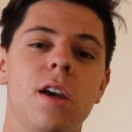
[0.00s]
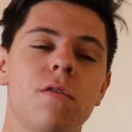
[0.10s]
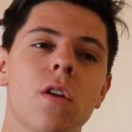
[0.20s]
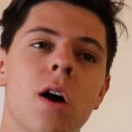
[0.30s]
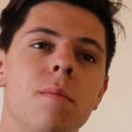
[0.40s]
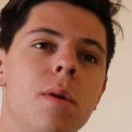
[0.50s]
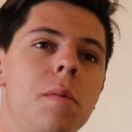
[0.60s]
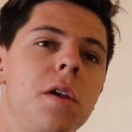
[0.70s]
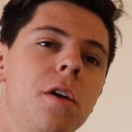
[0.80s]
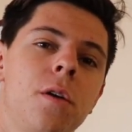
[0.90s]
If not,
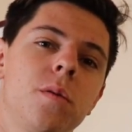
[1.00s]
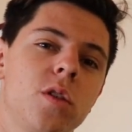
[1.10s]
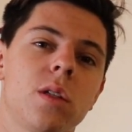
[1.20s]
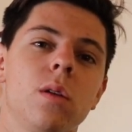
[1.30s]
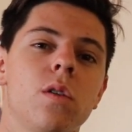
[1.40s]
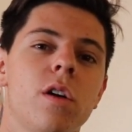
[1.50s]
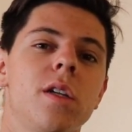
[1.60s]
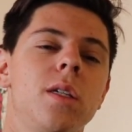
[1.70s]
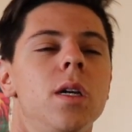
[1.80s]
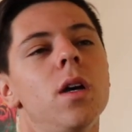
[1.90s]
maybe Kiana was just a little
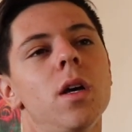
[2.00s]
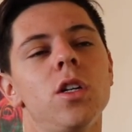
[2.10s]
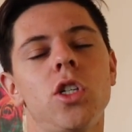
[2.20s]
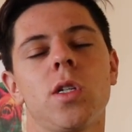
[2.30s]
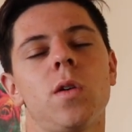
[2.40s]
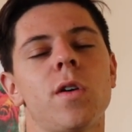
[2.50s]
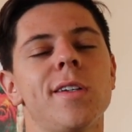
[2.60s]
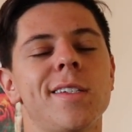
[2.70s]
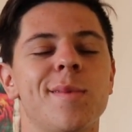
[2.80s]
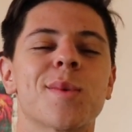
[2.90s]
crazy. She's a little
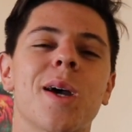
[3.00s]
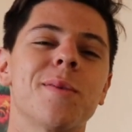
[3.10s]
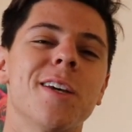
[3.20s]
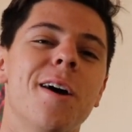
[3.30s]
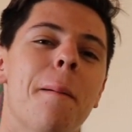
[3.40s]
crazy sometimes.